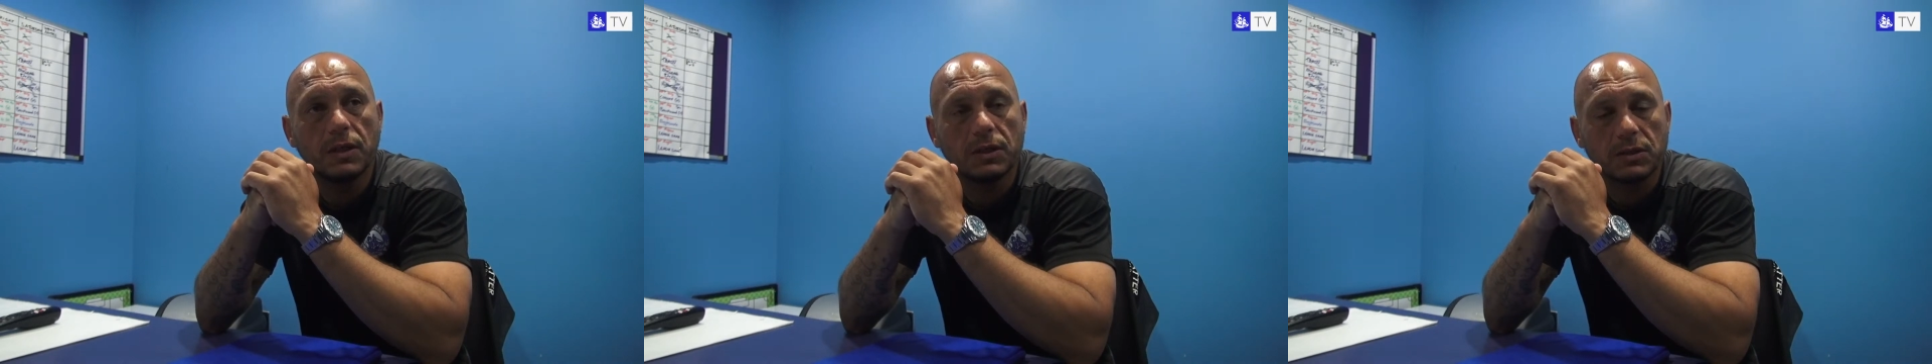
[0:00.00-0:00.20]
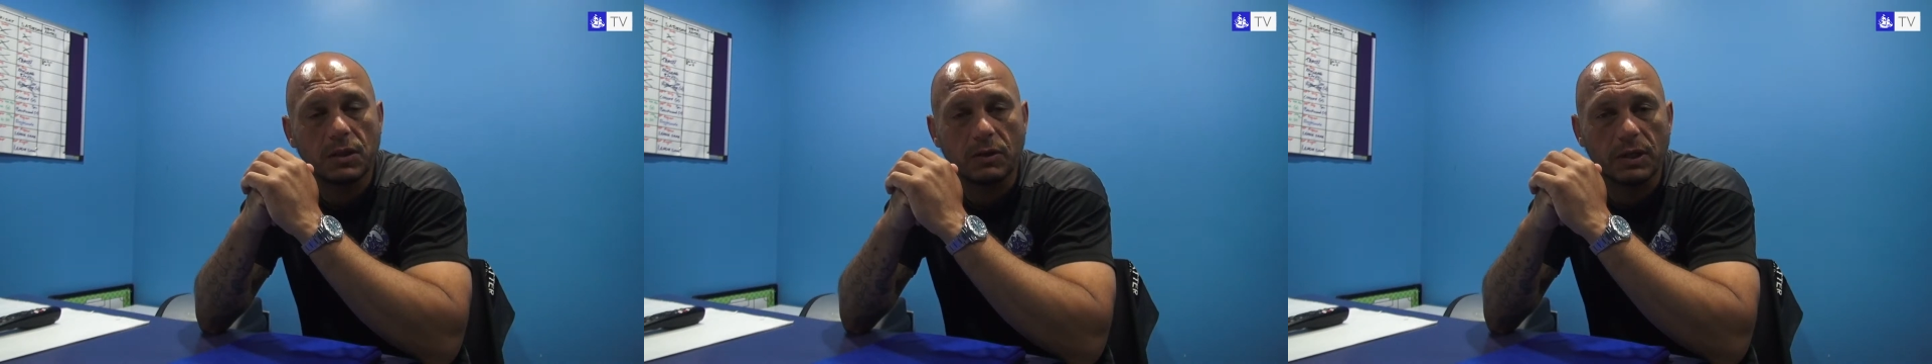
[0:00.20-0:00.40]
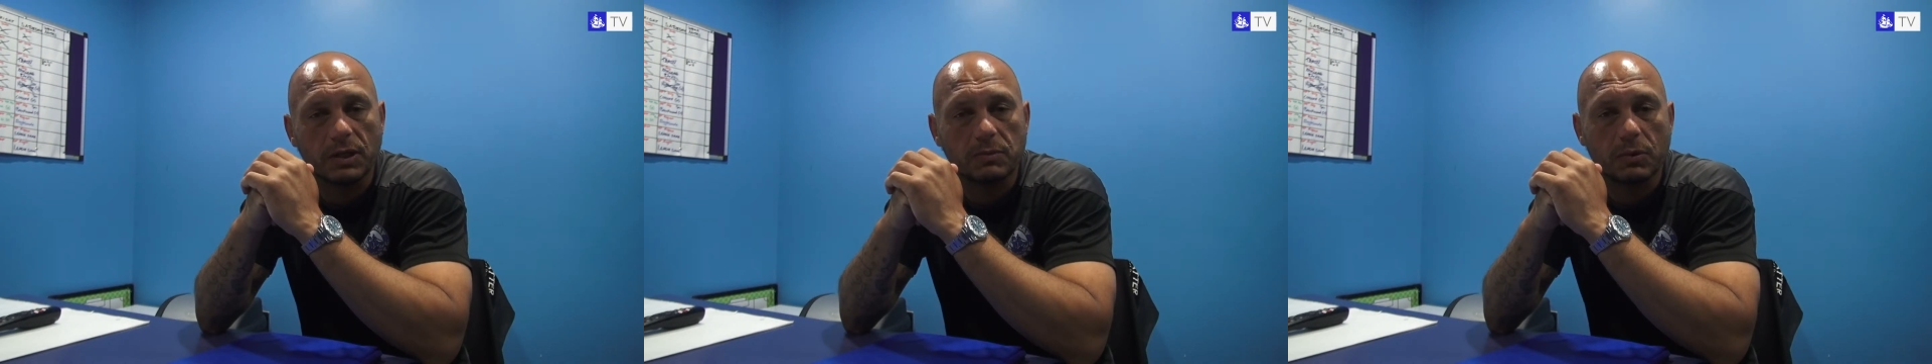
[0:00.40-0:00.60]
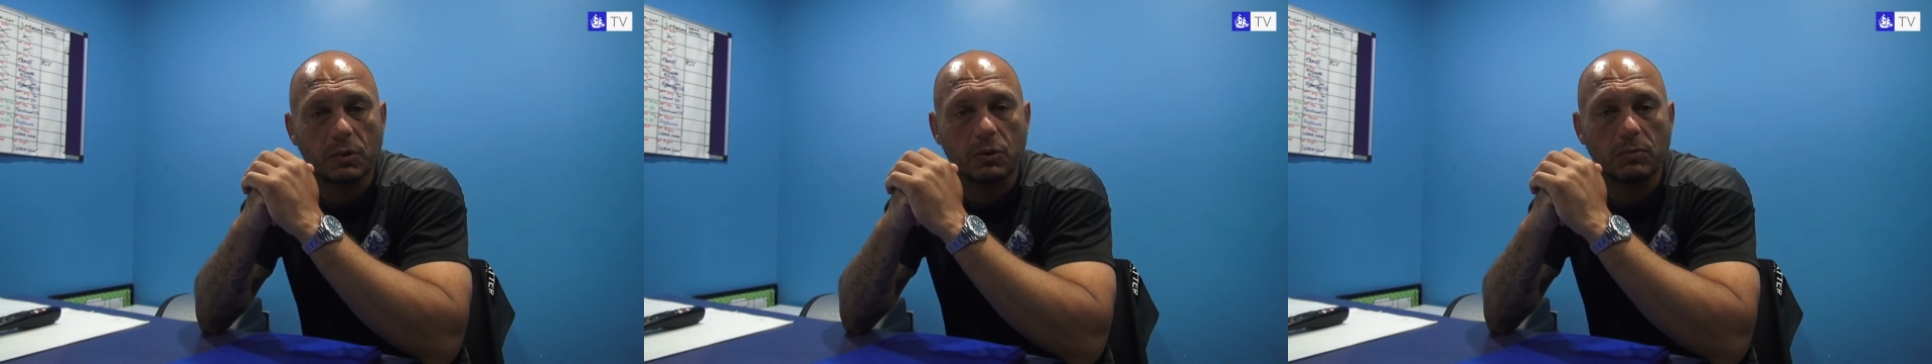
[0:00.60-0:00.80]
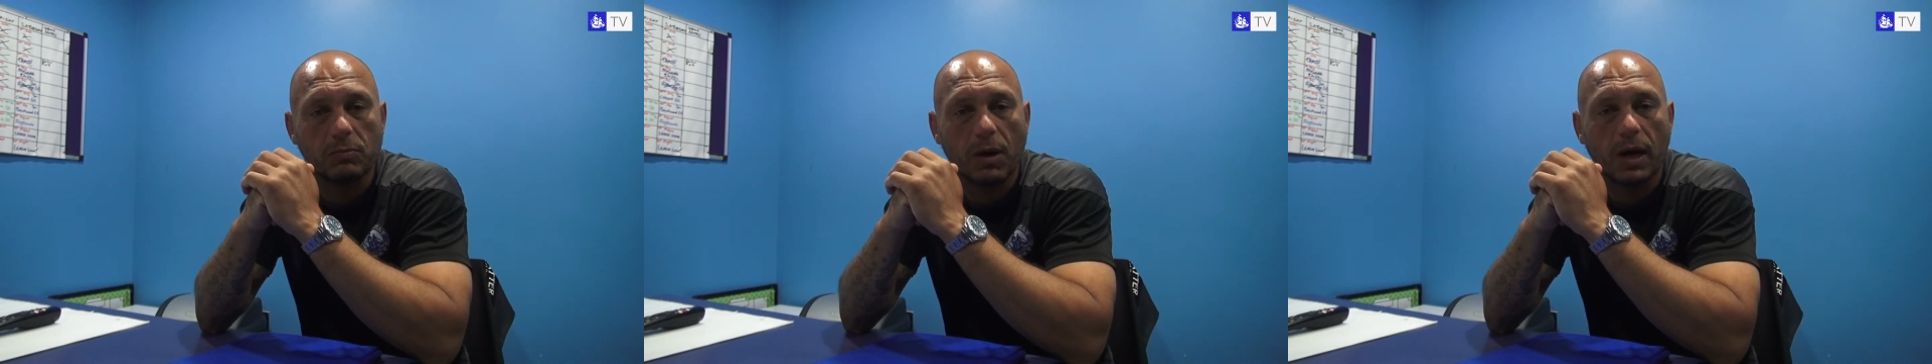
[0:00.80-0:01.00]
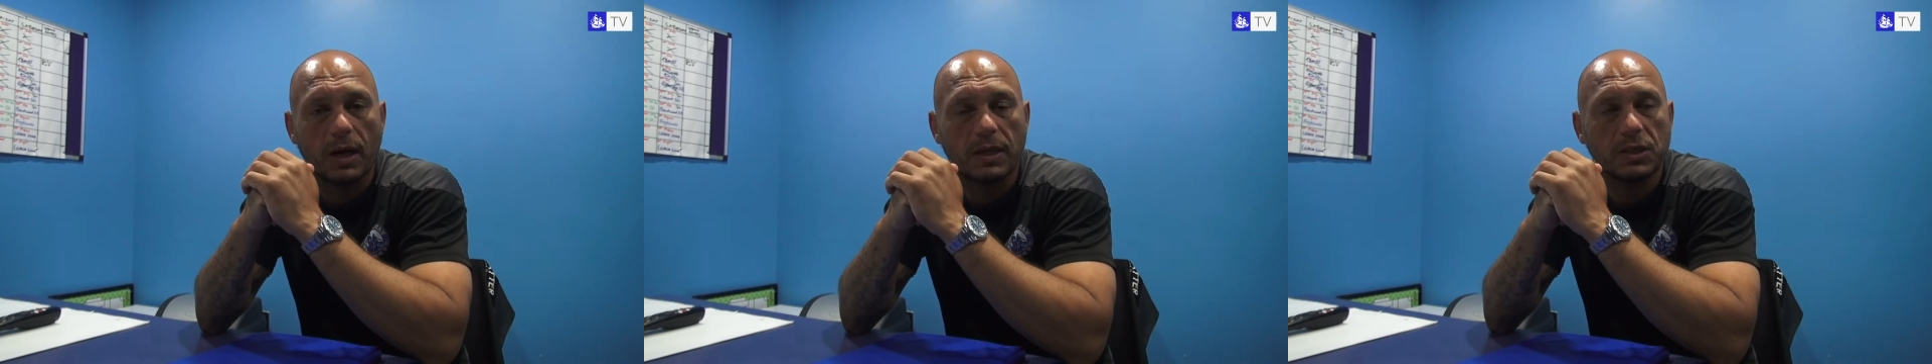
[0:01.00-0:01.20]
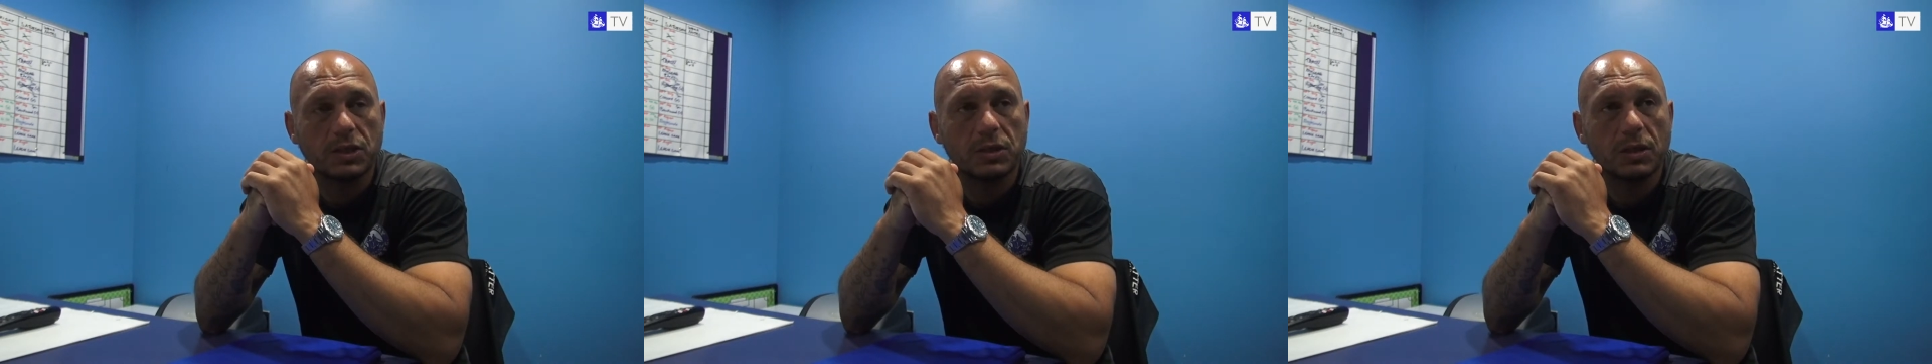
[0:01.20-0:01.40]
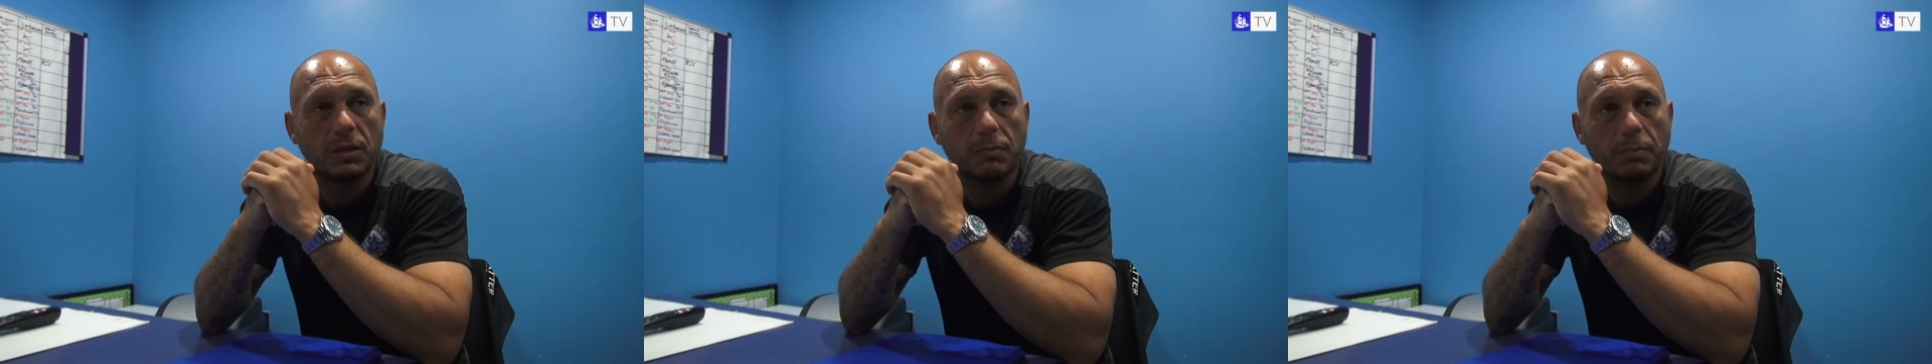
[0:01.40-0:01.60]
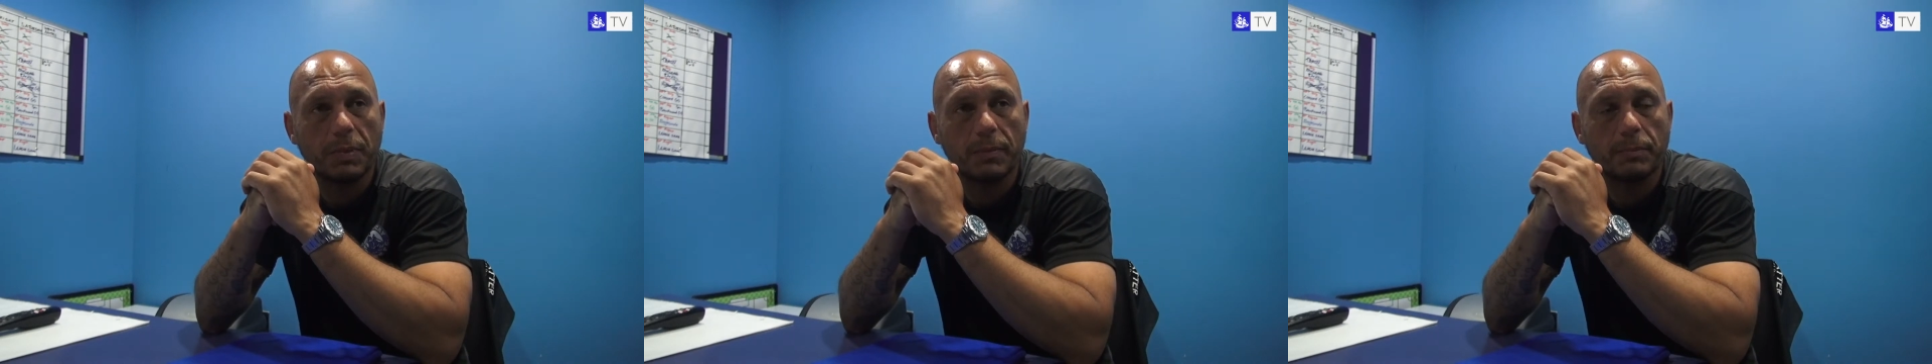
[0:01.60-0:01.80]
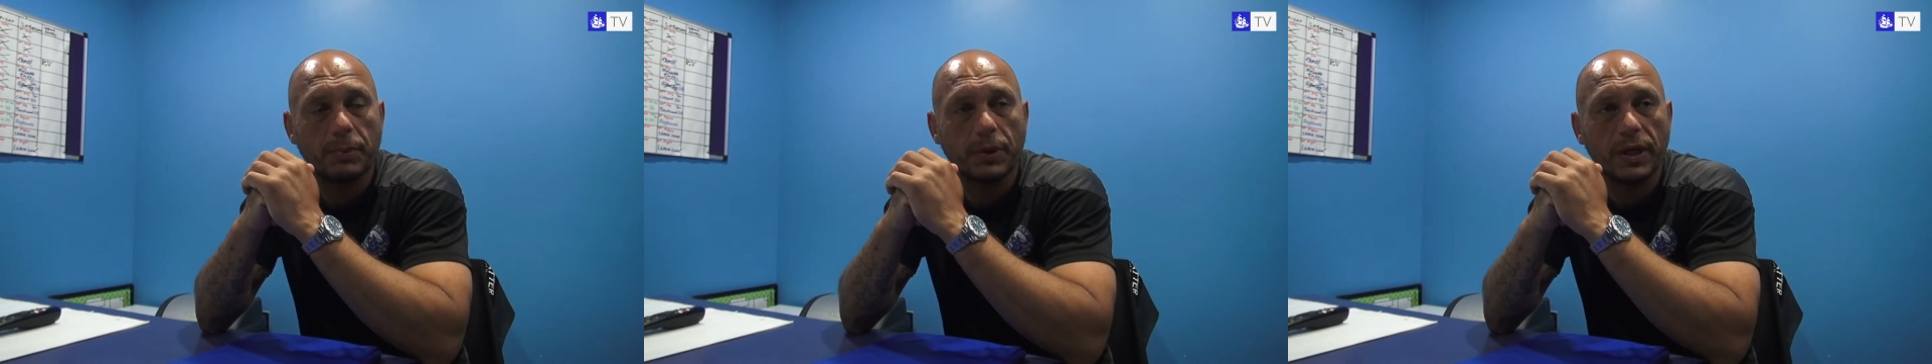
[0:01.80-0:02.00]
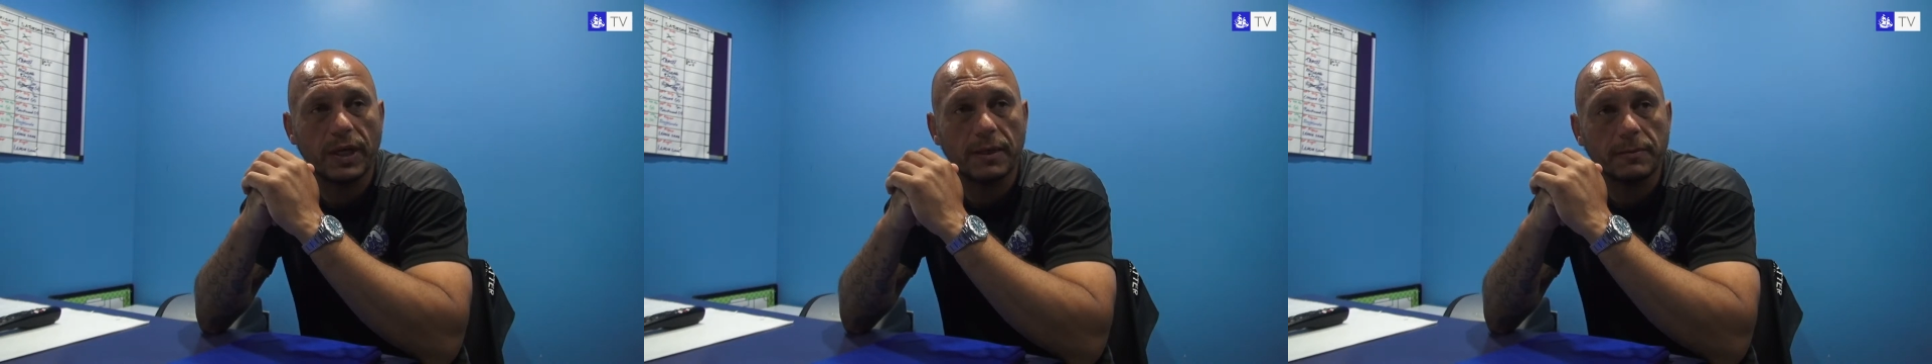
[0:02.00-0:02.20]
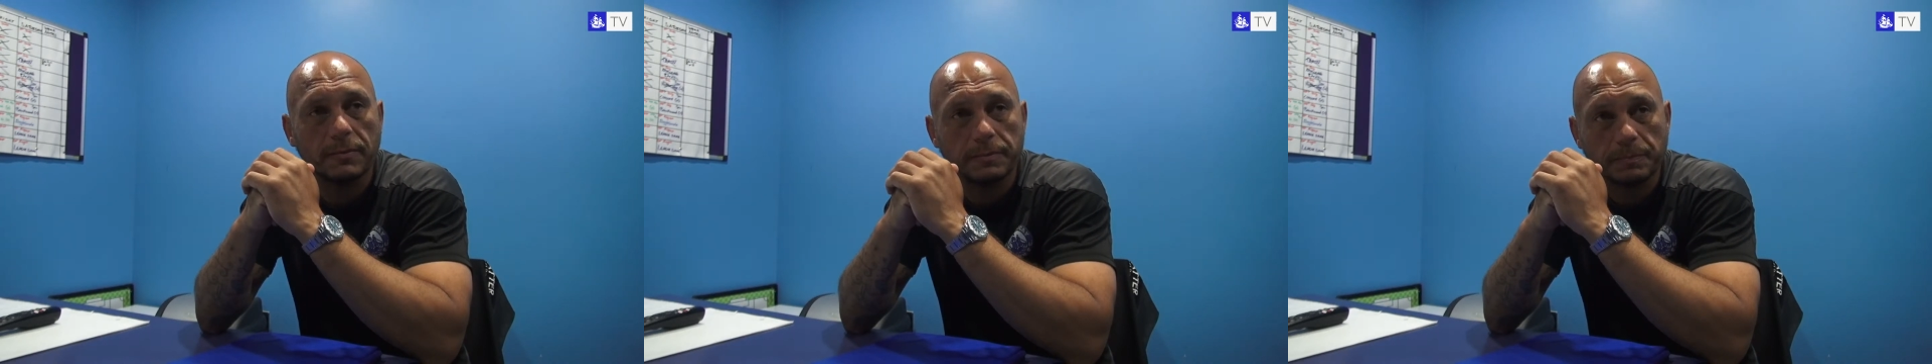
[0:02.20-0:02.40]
So there's good mileage being put in.